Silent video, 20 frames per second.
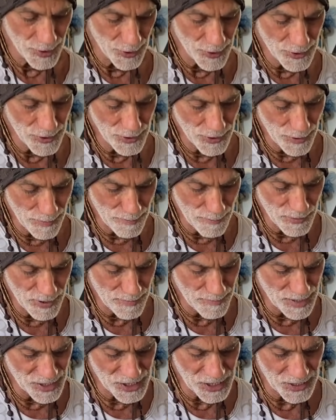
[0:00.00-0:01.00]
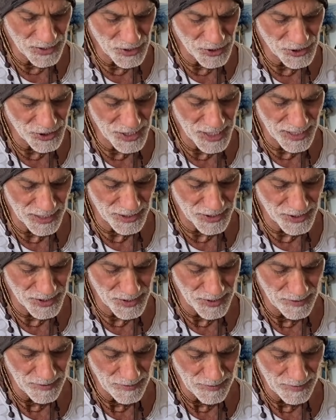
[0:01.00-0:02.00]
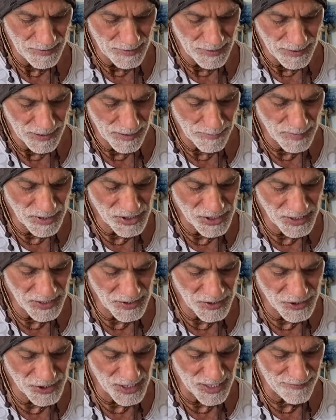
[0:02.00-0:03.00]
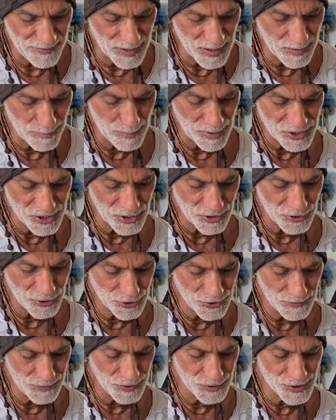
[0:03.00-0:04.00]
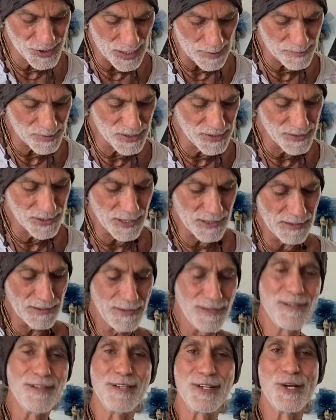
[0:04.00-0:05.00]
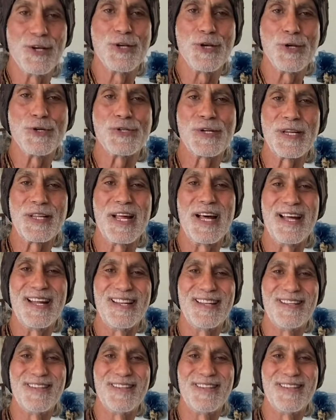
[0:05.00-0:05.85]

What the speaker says: you're missing the 6th, you're missing the 7th, but you're using that.